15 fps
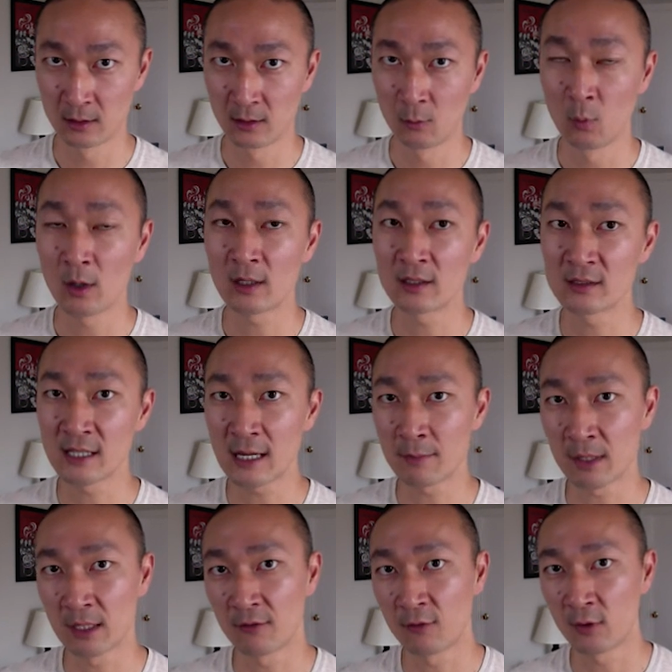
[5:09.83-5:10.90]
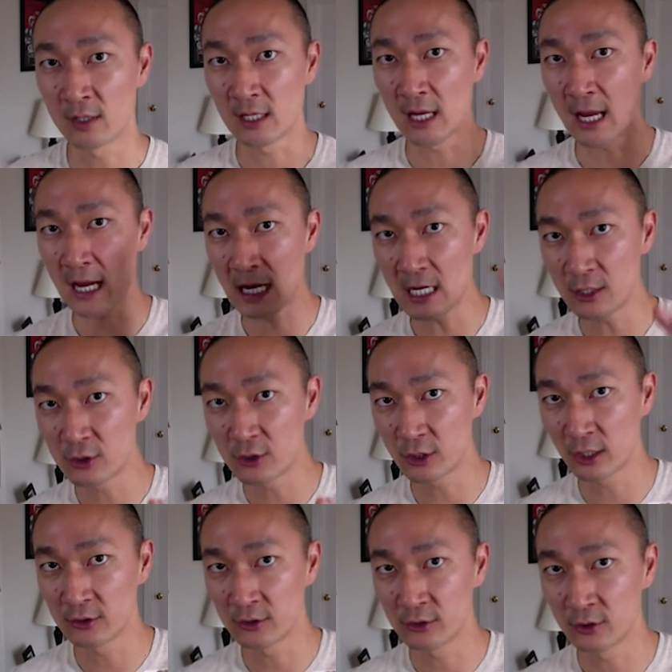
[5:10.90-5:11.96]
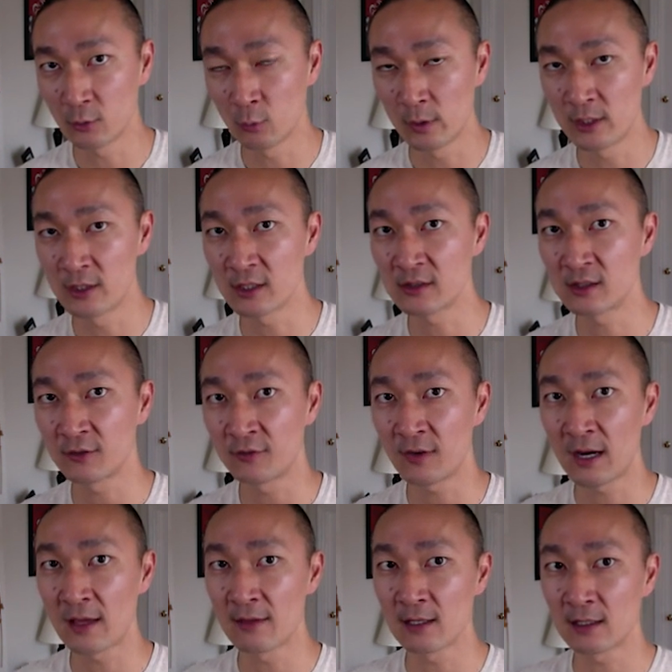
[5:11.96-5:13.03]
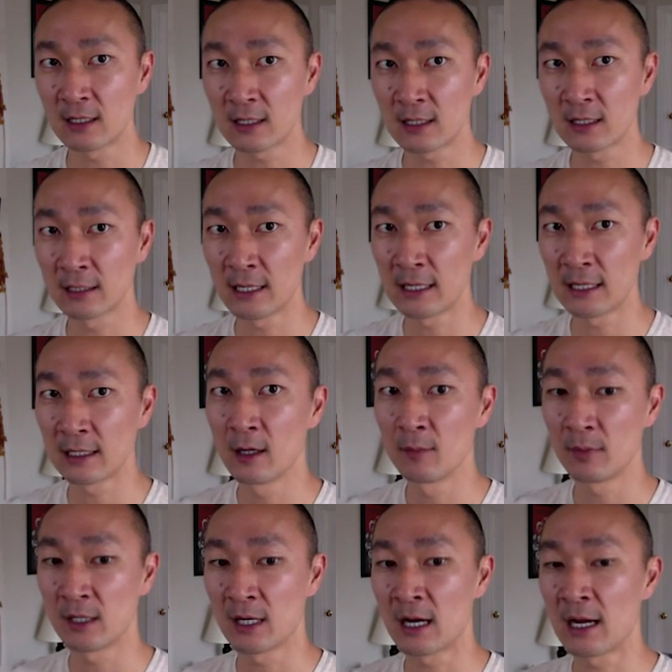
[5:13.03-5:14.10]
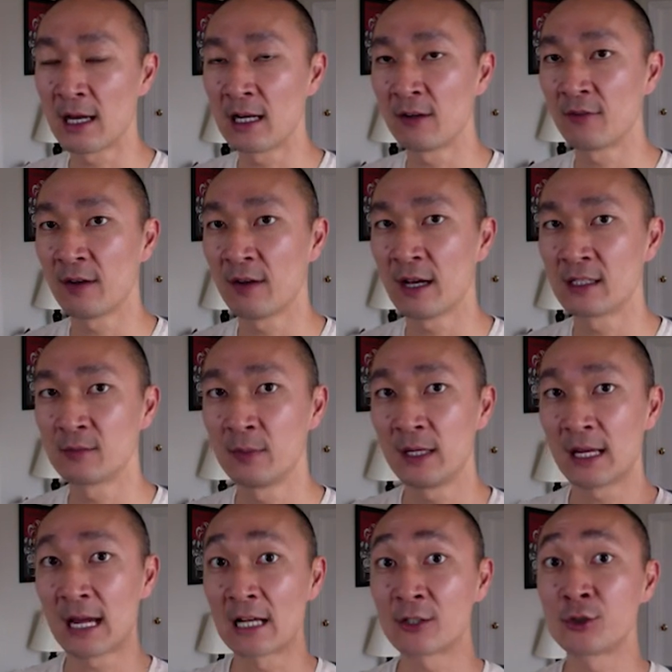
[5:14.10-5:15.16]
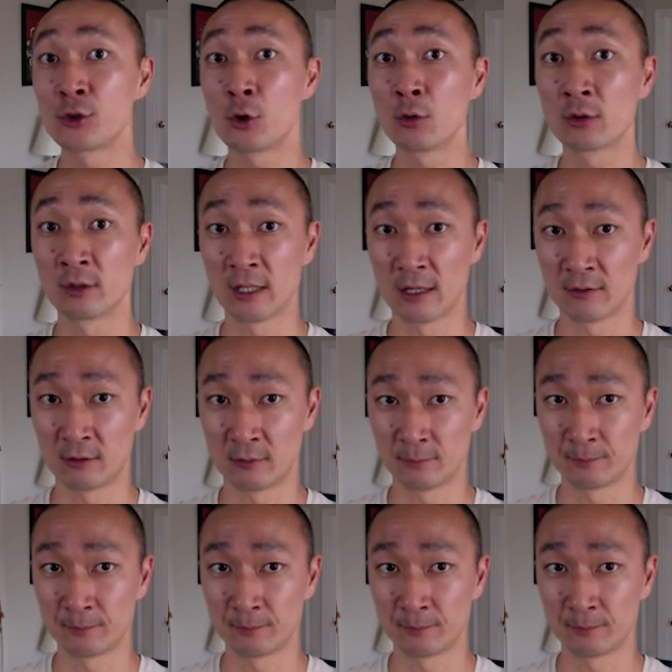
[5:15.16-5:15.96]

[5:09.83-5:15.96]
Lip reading: what does that mean? For the A judge, we just define the kicking leg being high enough as being at shoulder level.